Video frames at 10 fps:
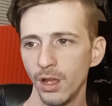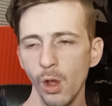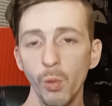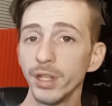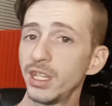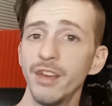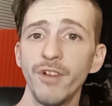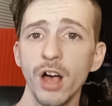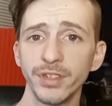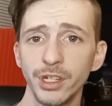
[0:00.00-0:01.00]
Once he
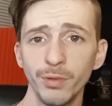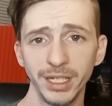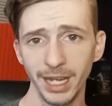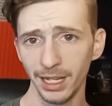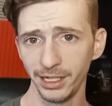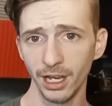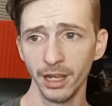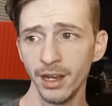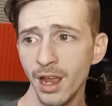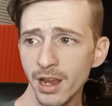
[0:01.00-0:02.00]
evolves into
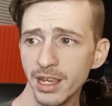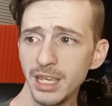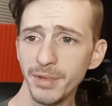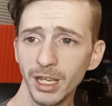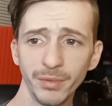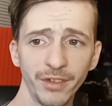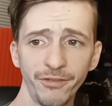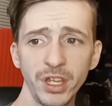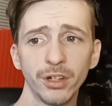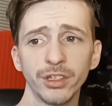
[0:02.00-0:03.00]
Inteleon, he becomes a
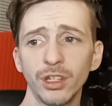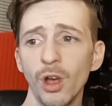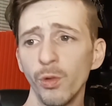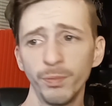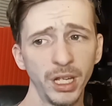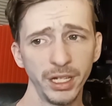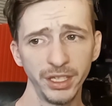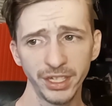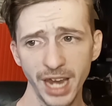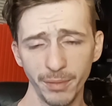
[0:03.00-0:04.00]
fierce, cold-blooded
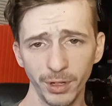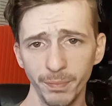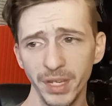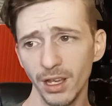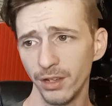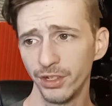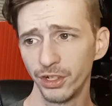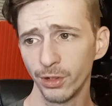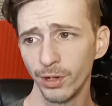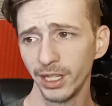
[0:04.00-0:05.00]
sniper bent on
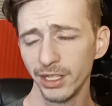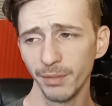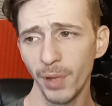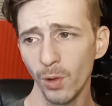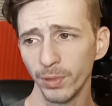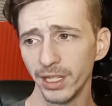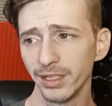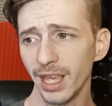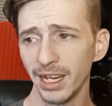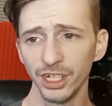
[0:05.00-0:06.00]
destroying his opponents,
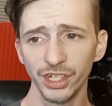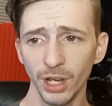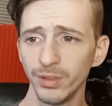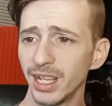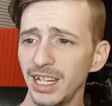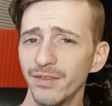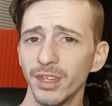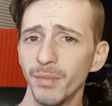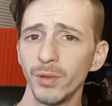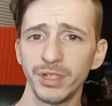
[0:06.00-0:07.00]
and it shows that even the
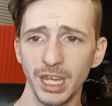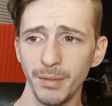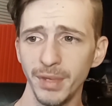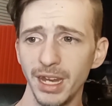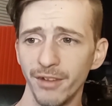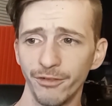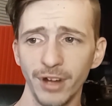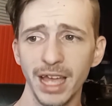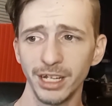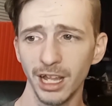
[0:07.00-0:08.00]
most timid and
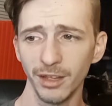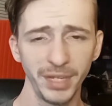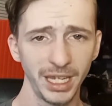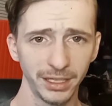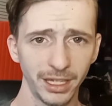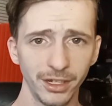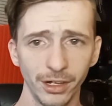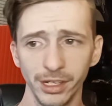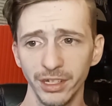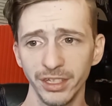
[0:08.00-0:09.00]
fragile of beings can turn
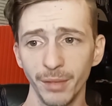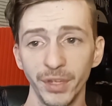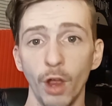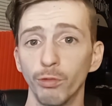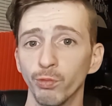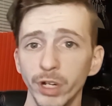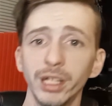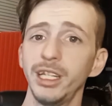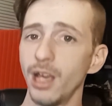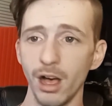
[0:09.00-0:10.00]
into something
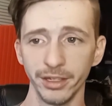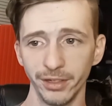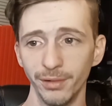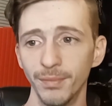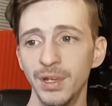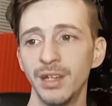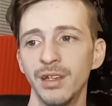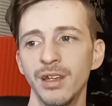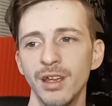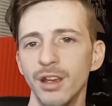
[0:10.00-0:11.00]
really awesome.
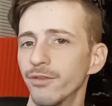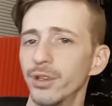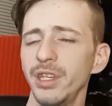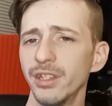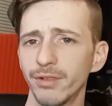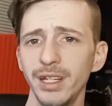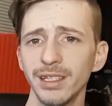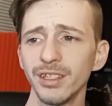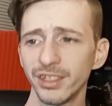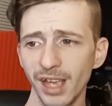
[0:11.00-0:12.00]
For these
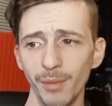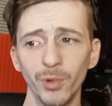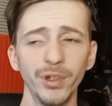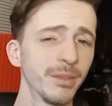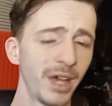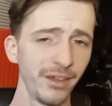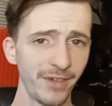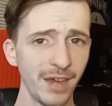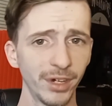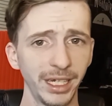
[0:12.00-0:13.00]
reasons, Sobble is my
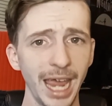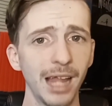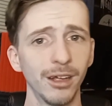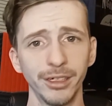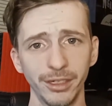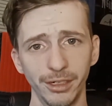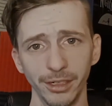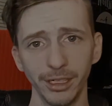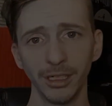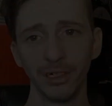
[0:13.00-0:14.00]
favorite Galar starter.